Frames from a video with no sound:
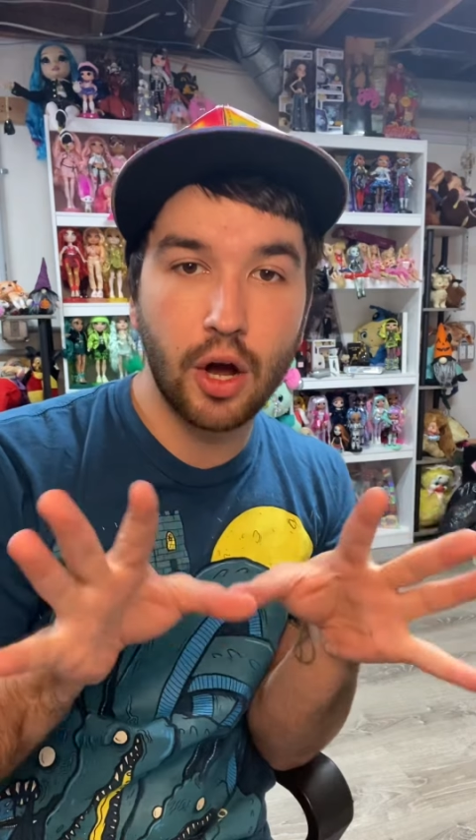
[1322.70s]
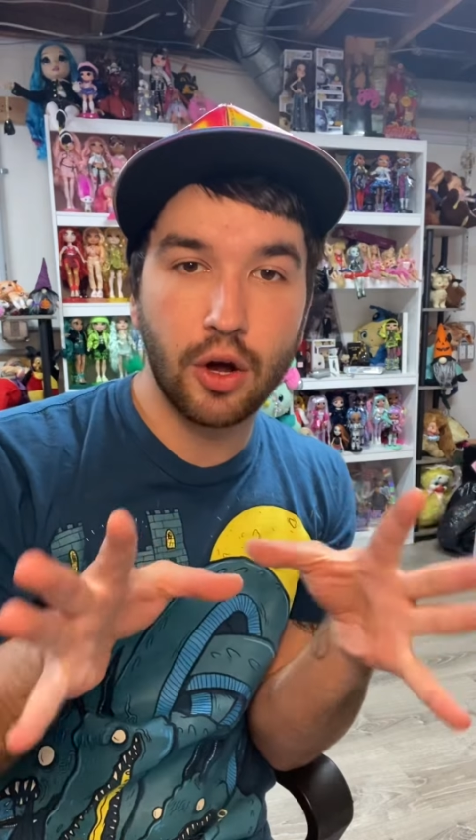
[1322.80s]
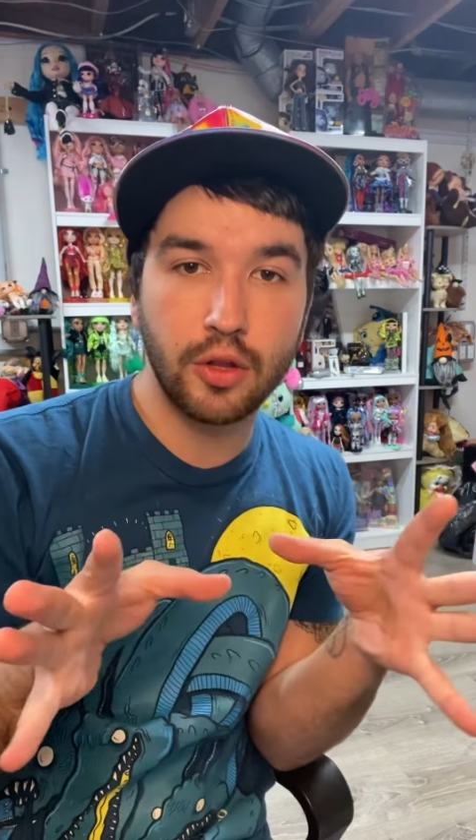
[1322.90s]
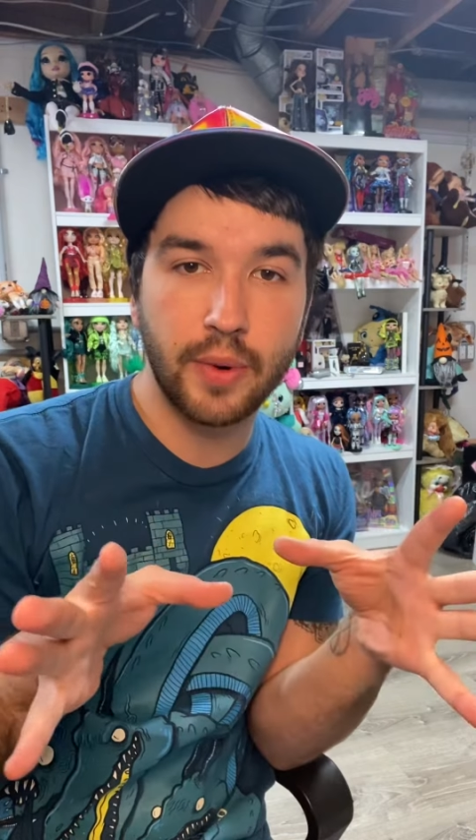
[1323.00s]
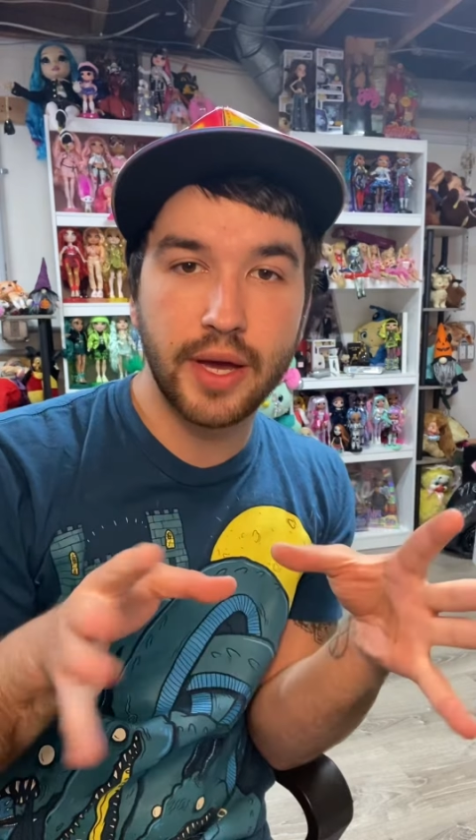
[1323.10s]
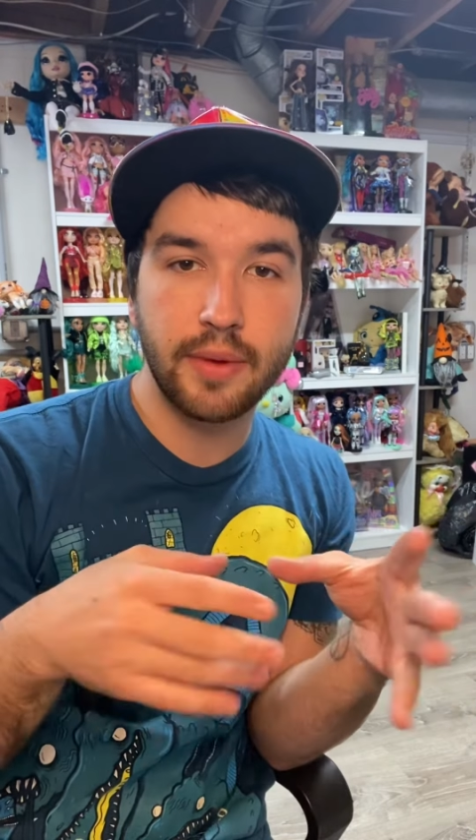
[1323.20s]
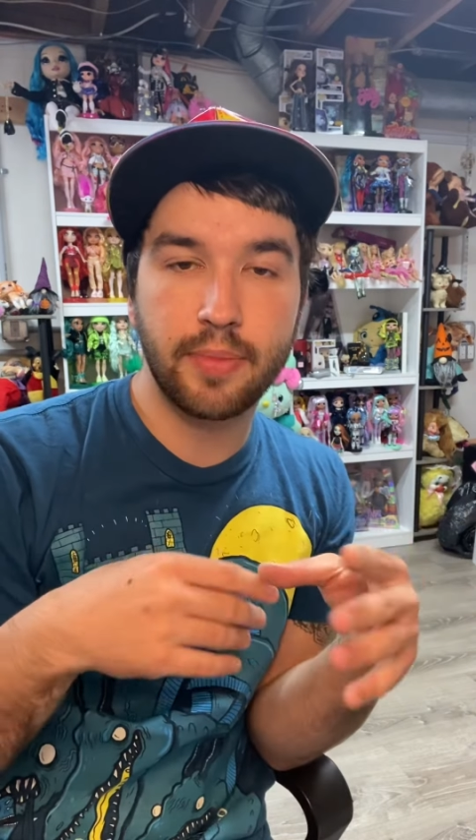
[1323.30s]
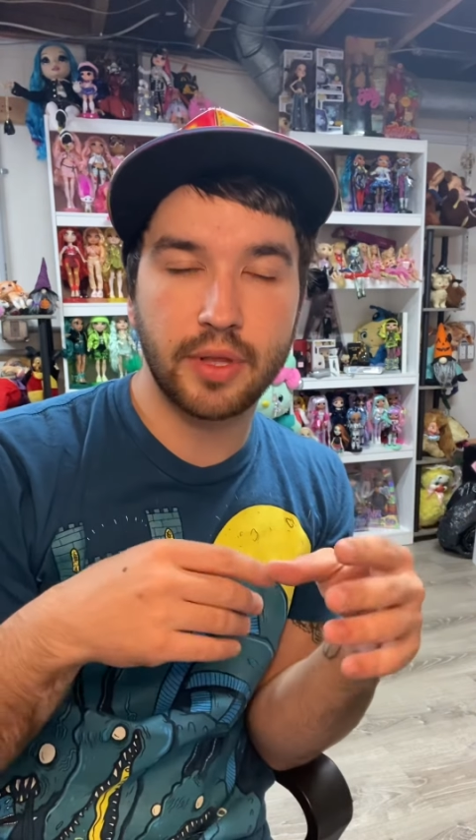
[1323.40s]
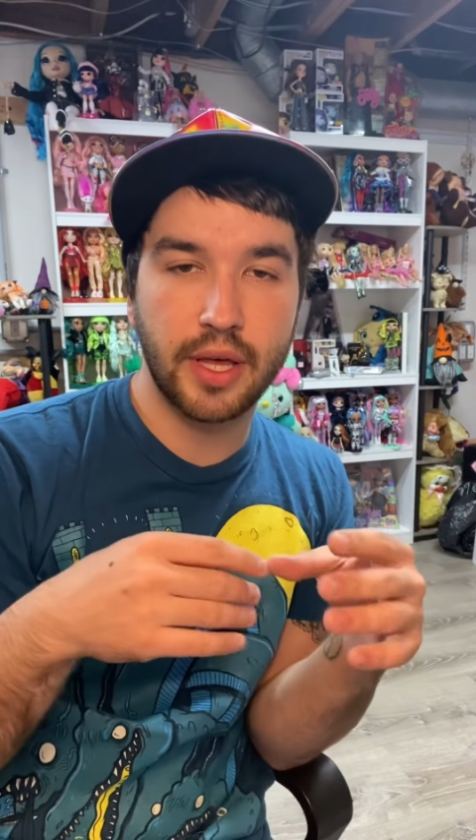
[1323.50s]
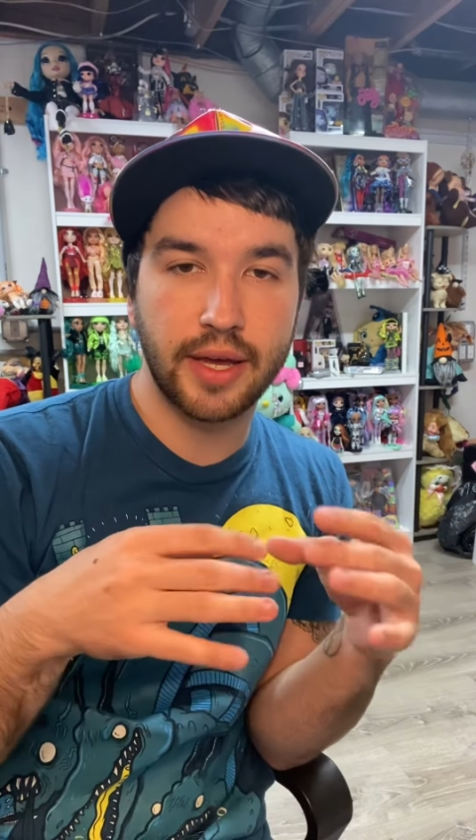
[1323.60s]
all the way,
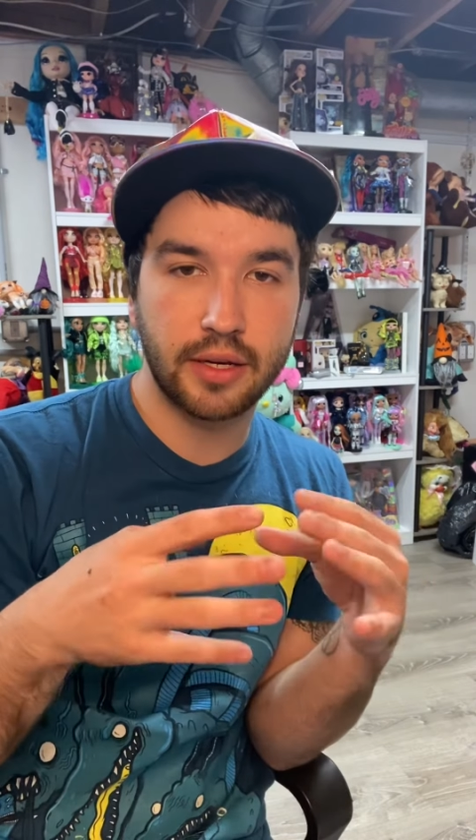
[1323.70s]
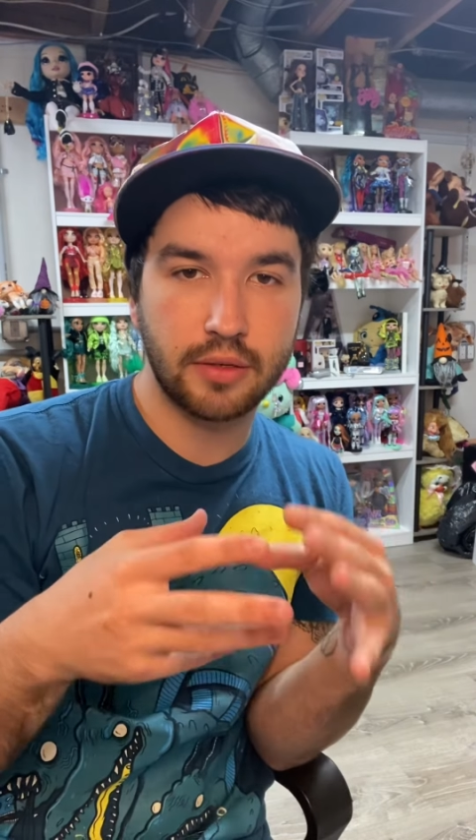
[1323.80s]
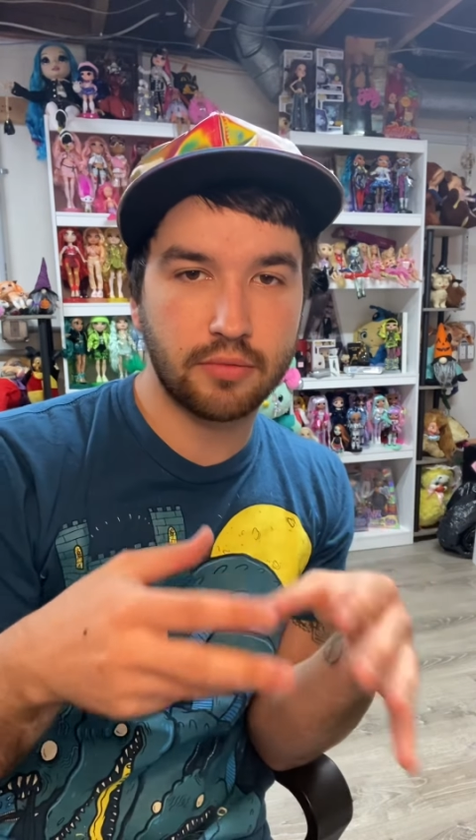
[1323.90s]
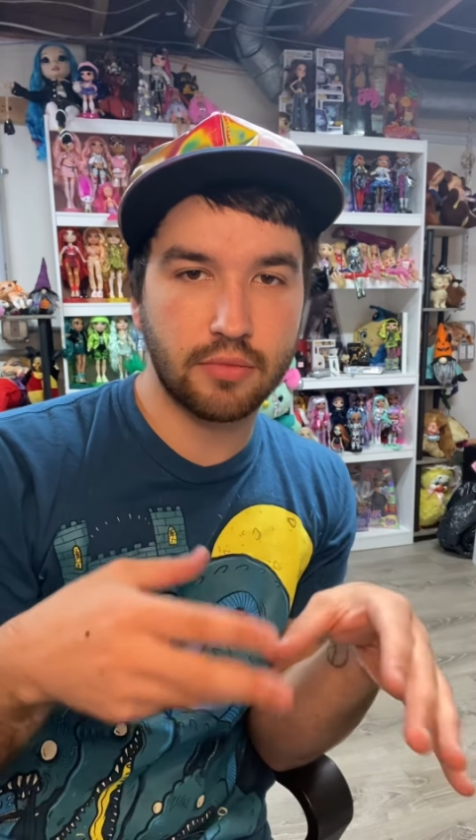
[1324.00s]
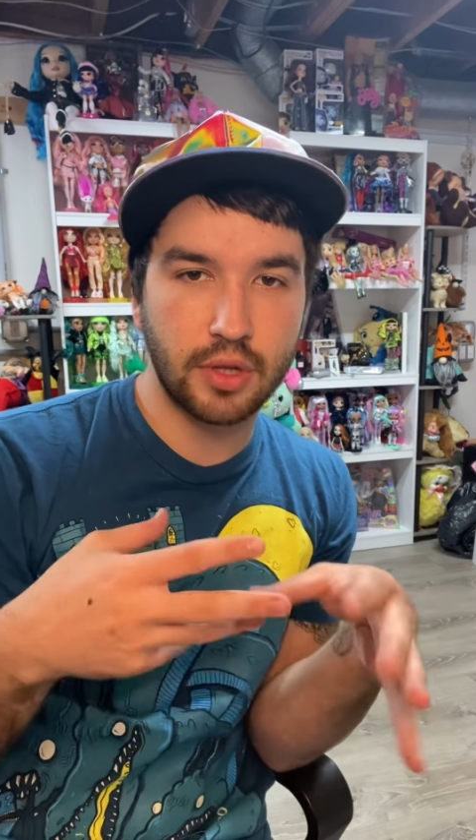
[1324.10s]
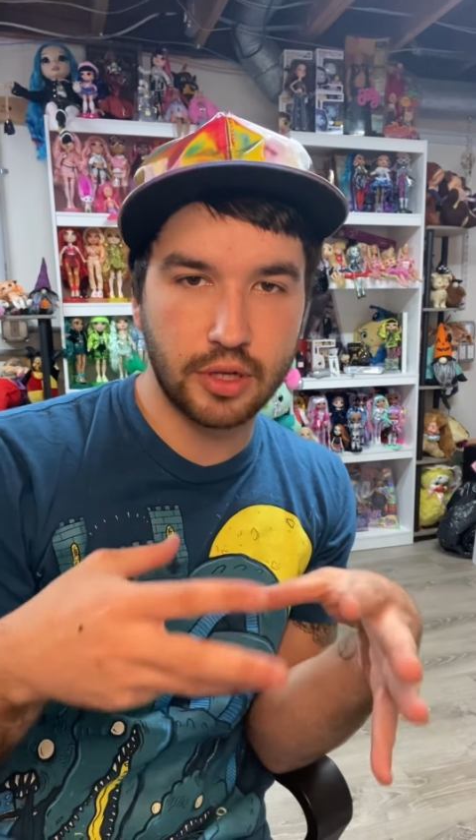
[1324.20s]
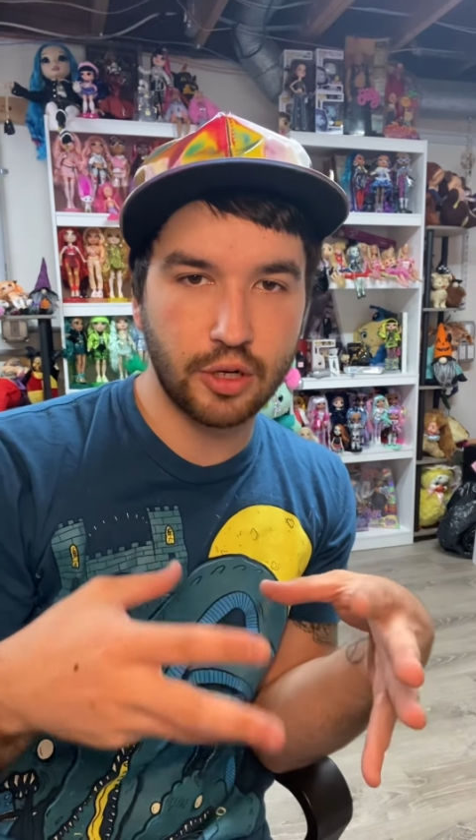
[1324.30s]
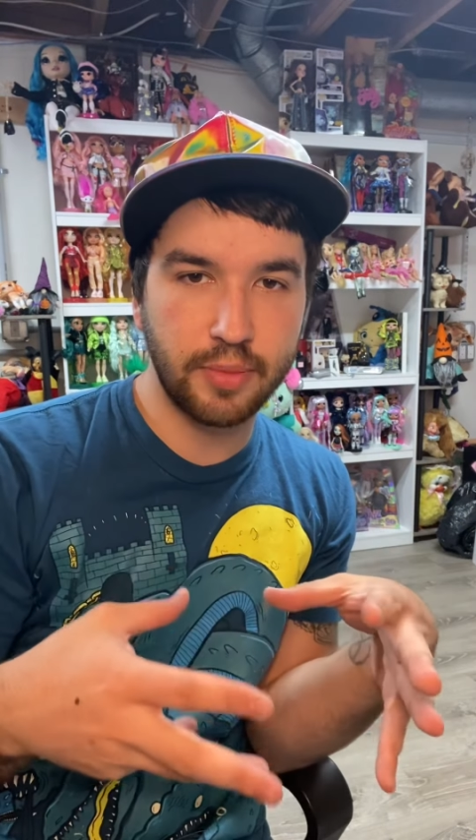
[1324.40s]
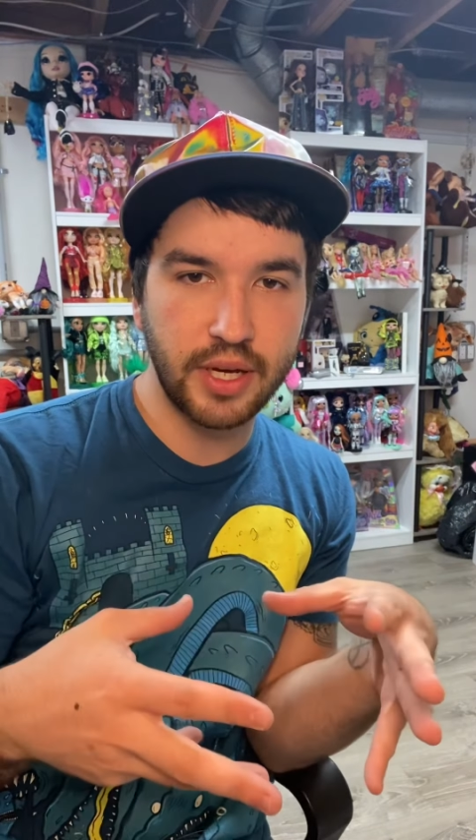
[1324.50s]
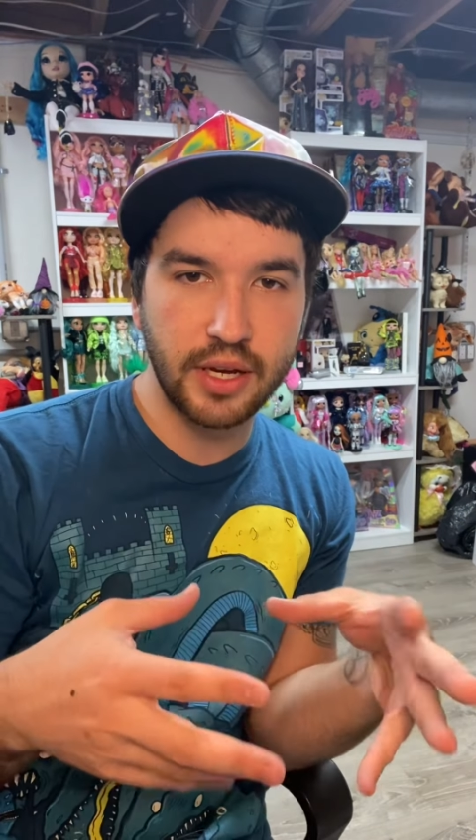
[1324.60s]
but like a
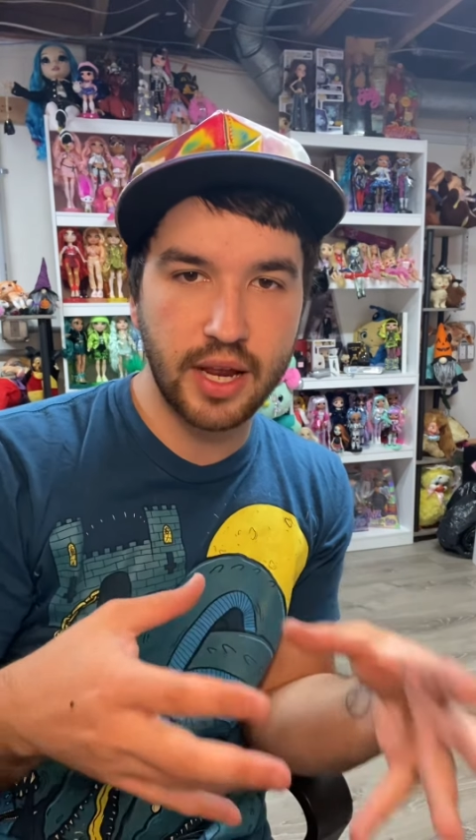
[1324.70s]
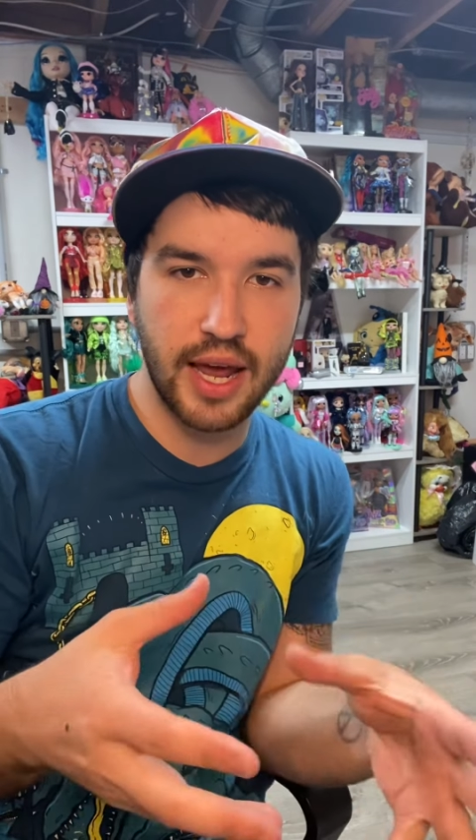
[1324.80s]
little bit,